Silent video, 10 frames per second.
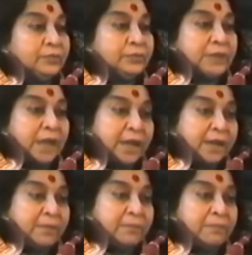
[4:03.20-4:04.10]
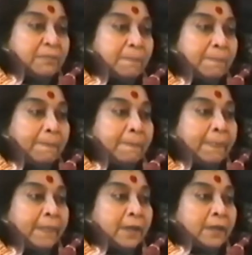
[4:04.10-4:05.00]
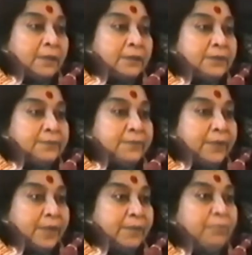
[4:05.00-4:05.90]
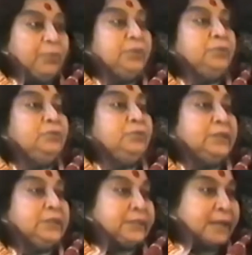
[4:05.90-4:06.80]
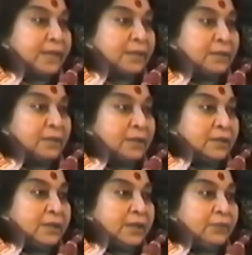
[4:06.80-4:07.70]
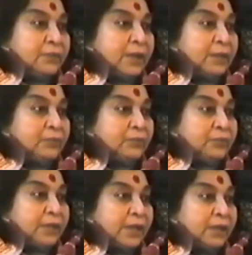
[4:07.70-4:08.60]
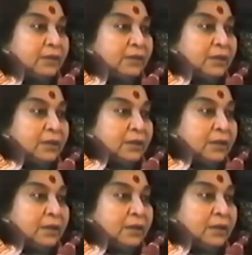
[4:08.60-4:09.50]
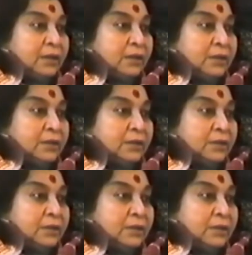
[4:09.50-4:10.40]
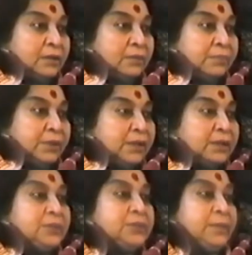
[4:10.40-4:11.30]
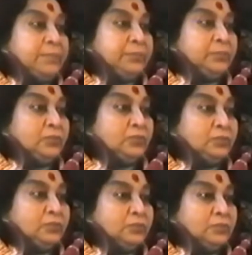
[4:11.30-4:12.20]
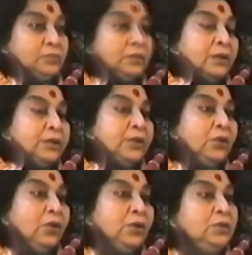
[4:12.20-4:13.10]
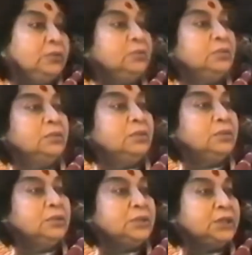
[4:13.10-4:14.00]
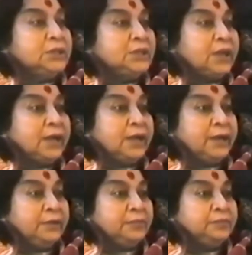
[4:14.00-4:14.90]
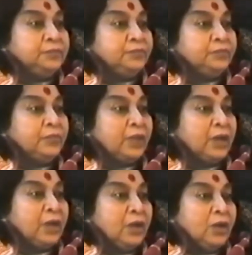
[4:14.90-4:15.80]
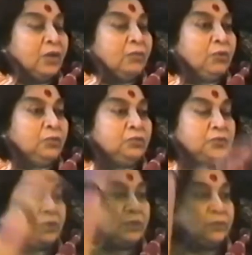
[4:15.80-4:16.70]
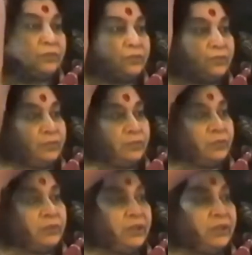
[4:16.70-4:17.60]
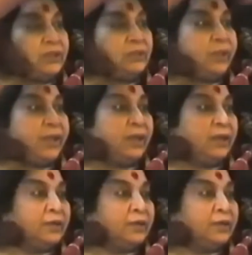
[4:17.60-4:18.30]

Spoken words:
time, it is very important to understand that we have to take a bigger step. The whole Sahasrara moves. In this way,